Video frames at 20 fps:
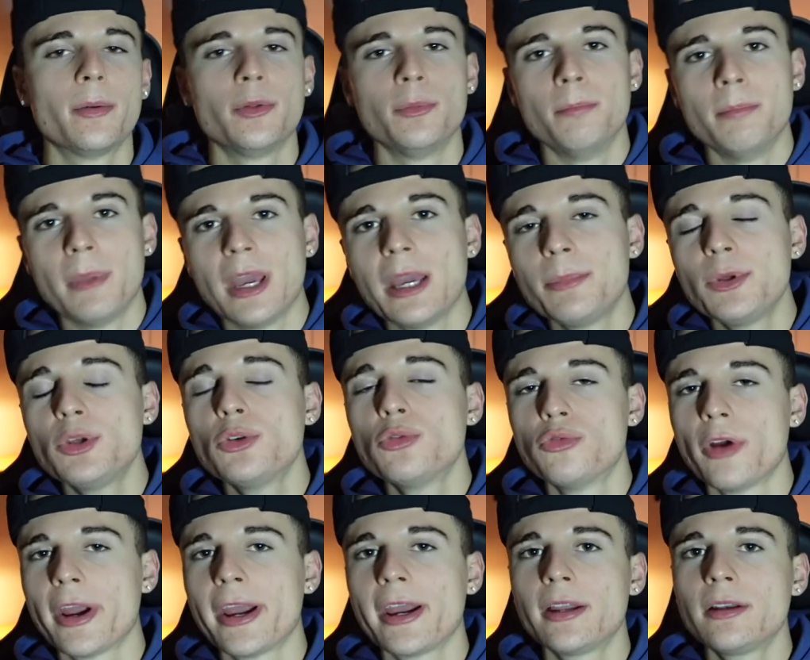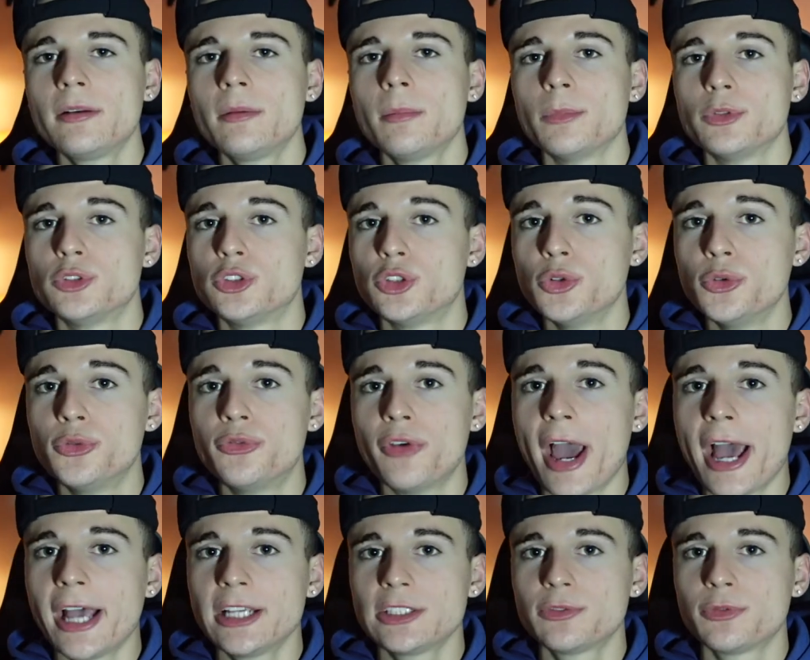maybe you ran too
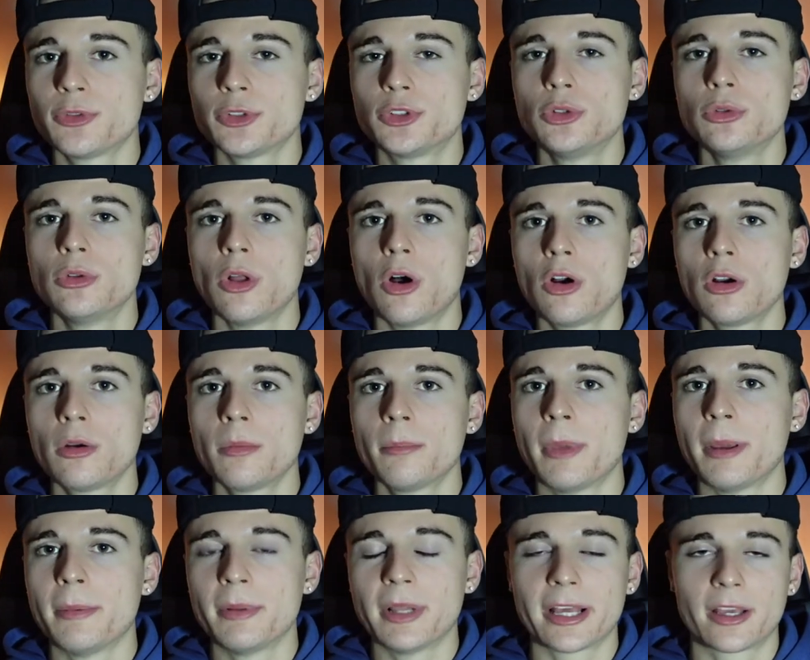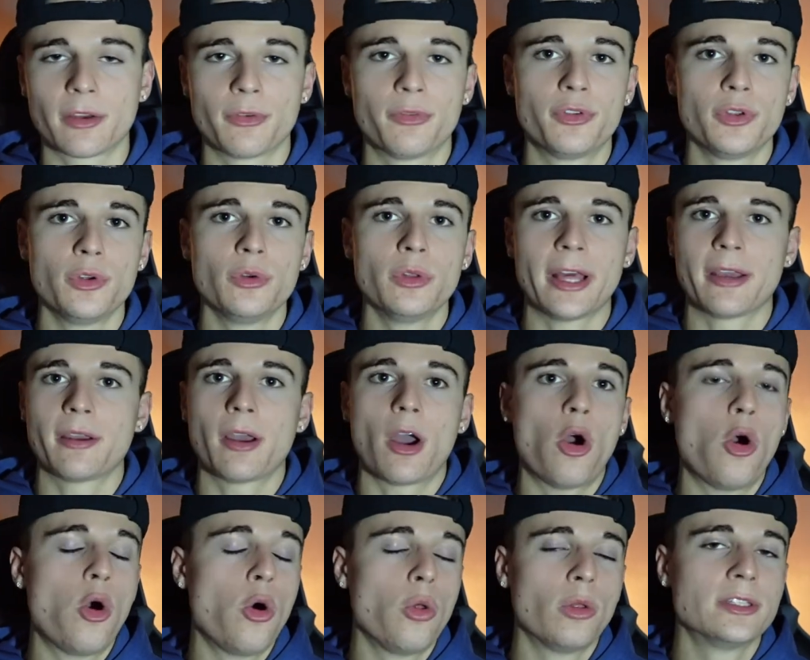fast for too long, maybe like a few, like a
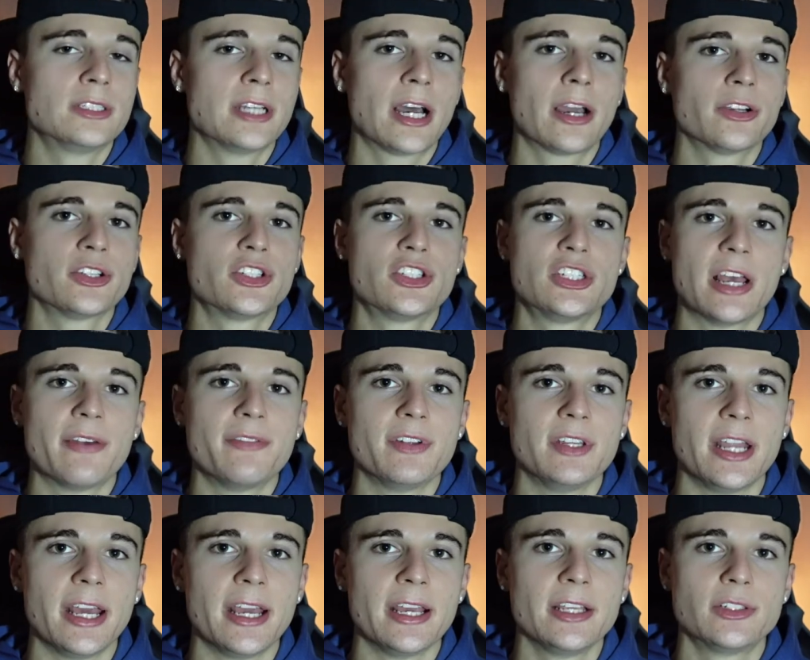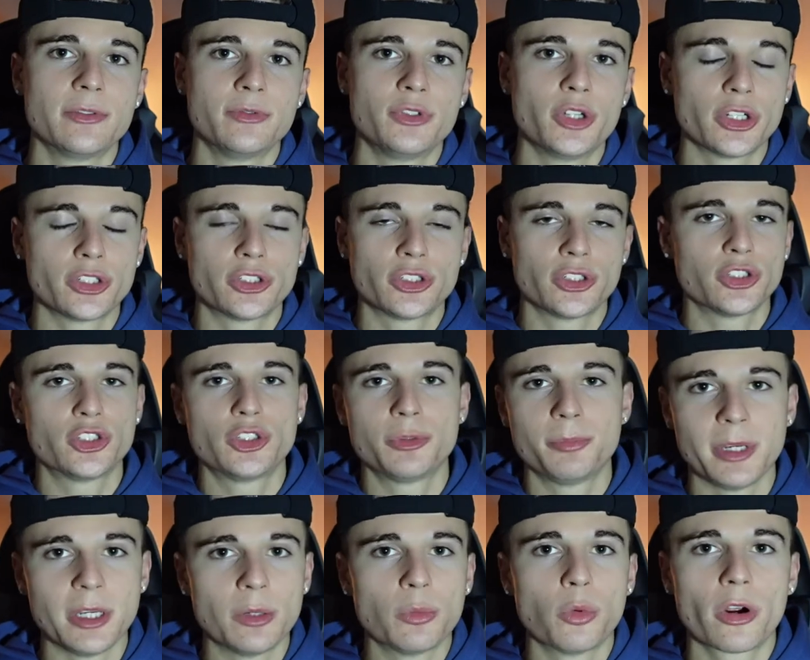whole entire seven days of just
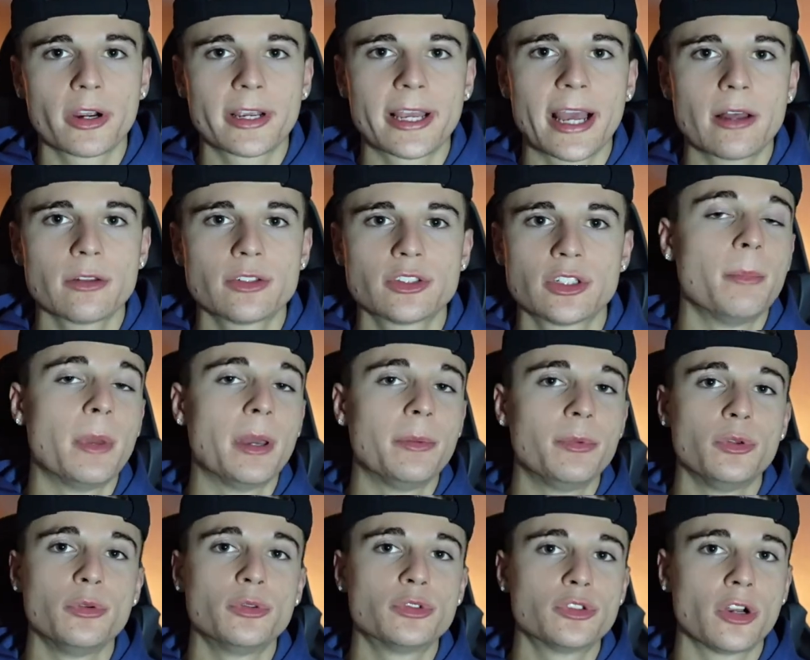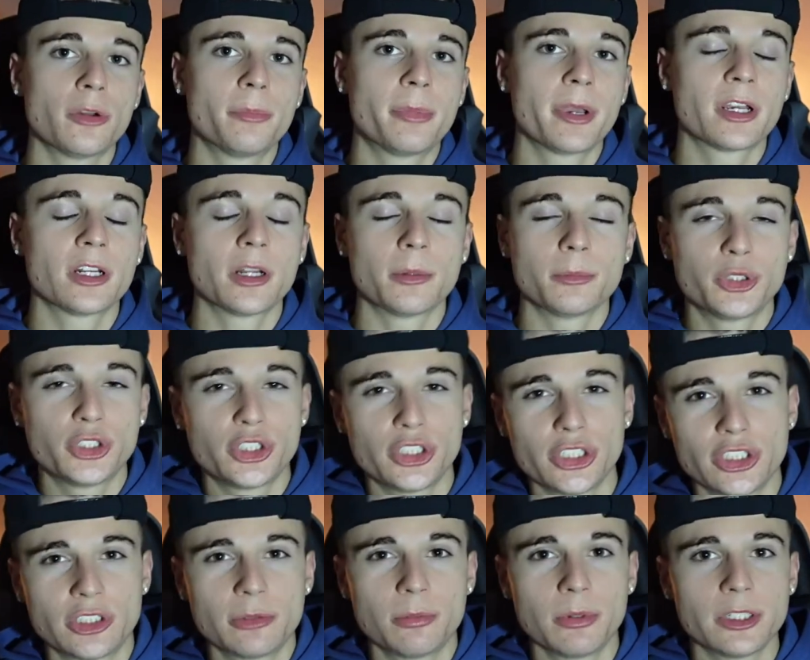speed workouts. Maybe you started picking up shin
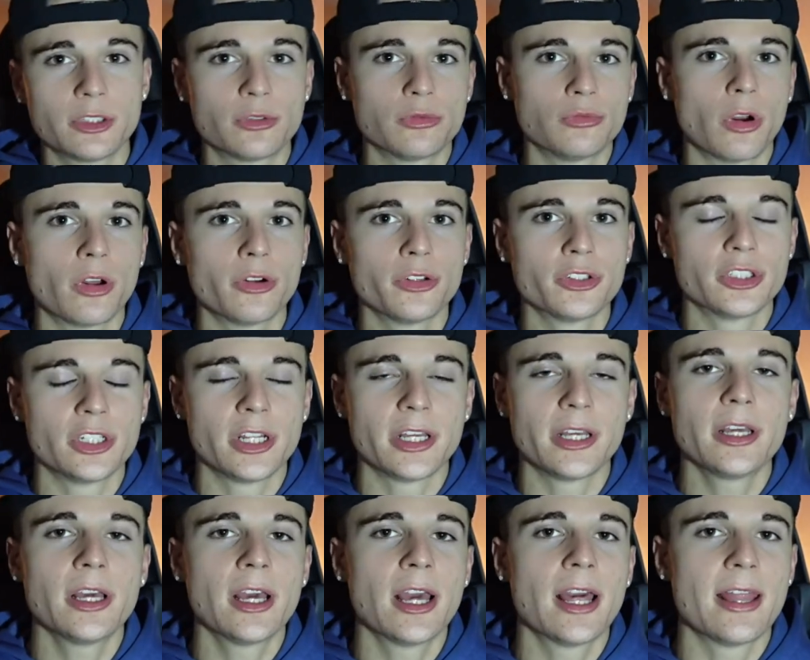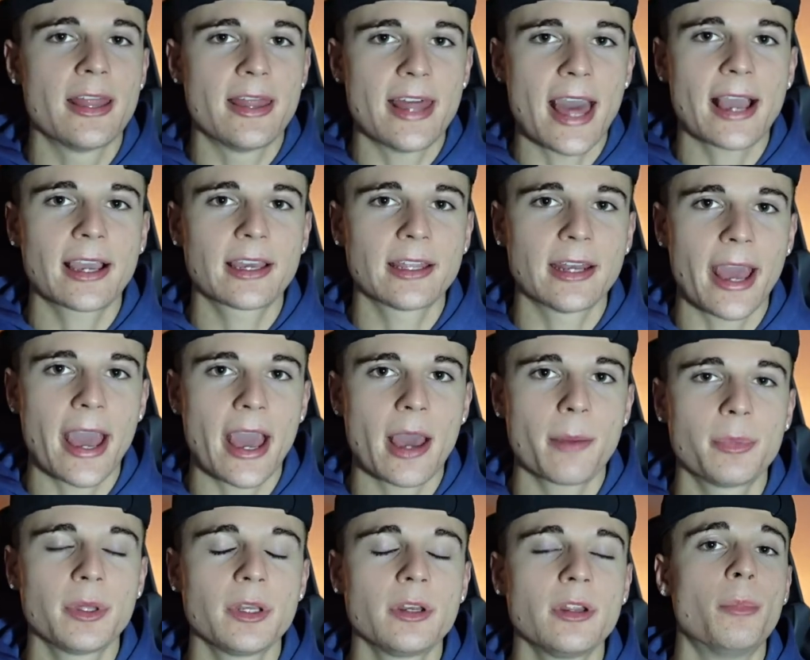splints, runner's knee. That can
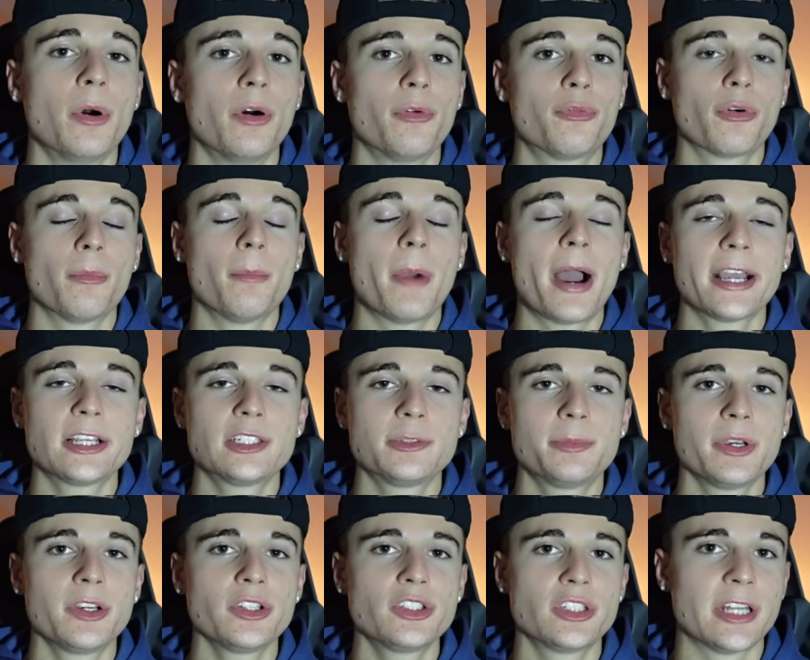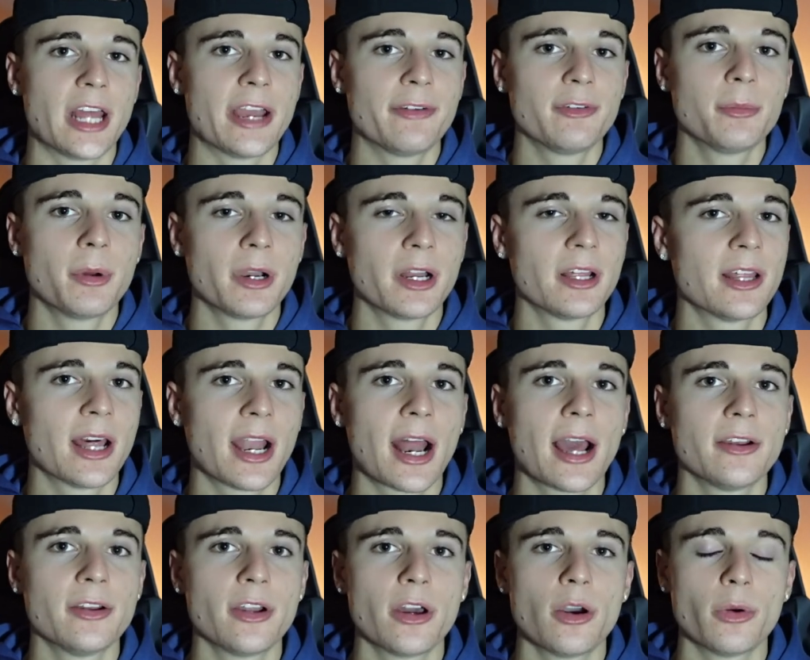happen. But from my experience and everybody that I
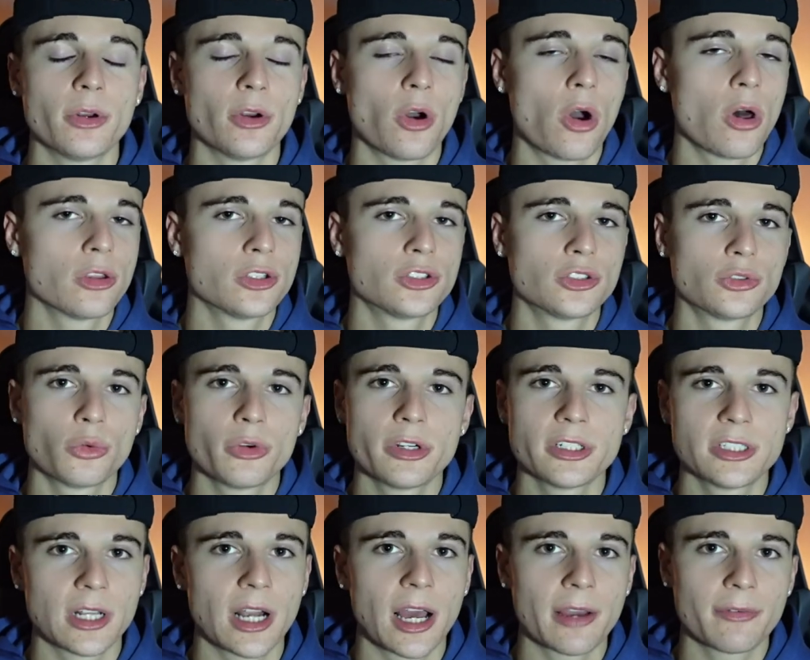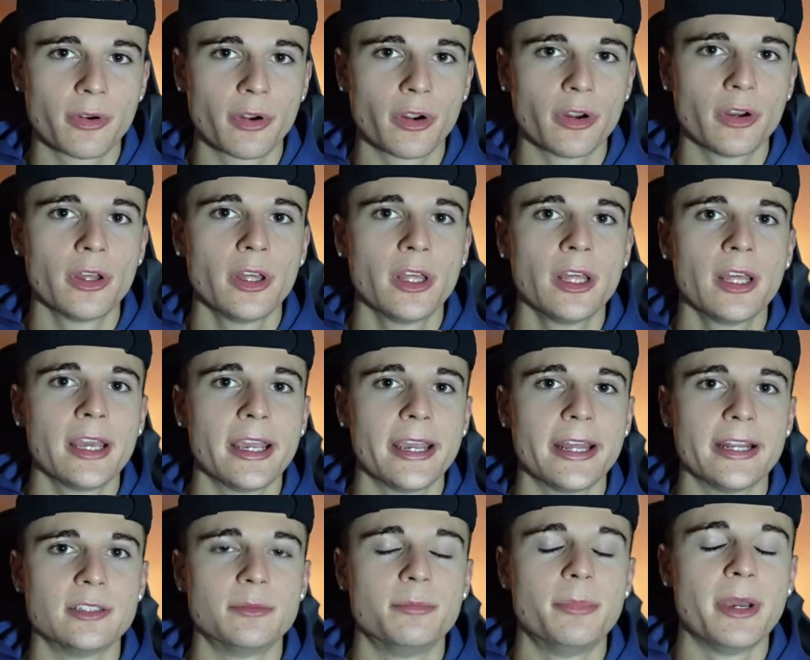know and all the stories that I've heard, it
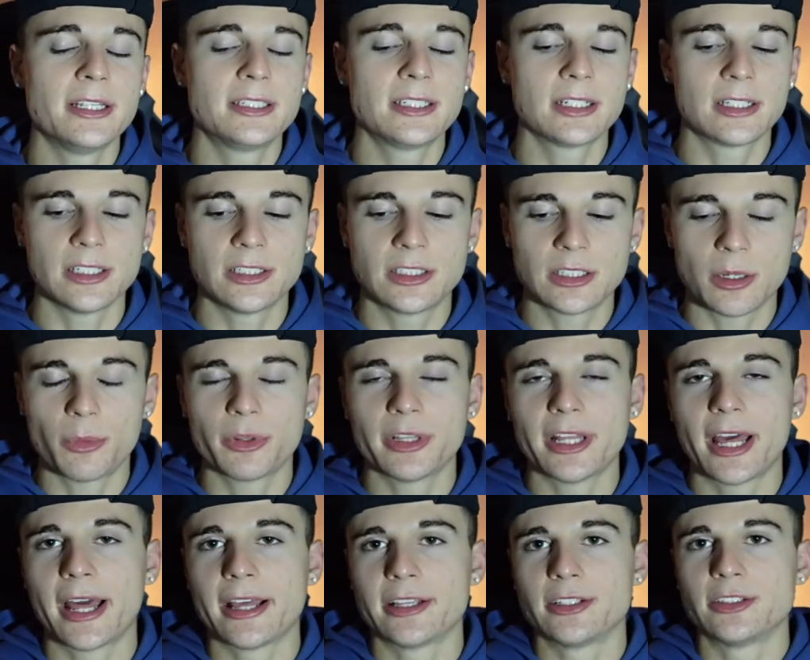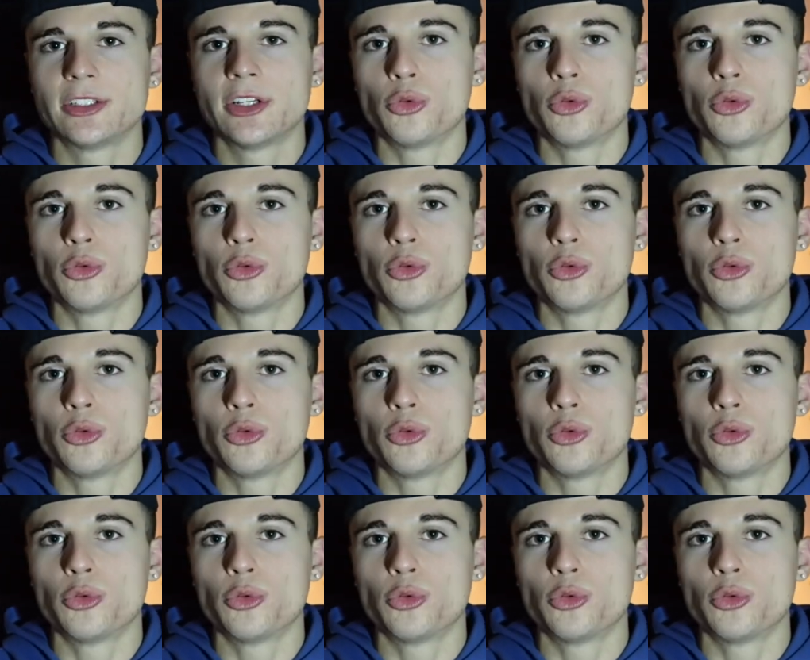is basically someone that has